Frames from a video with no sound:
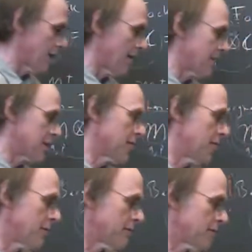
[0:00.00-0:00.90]
have this
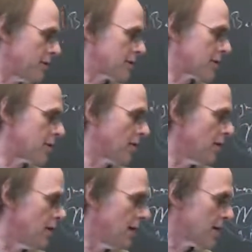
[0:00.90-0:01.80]
infinite dimensional
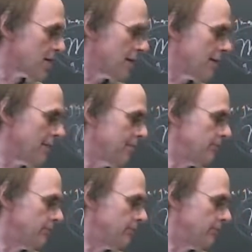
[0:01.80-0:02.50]
set of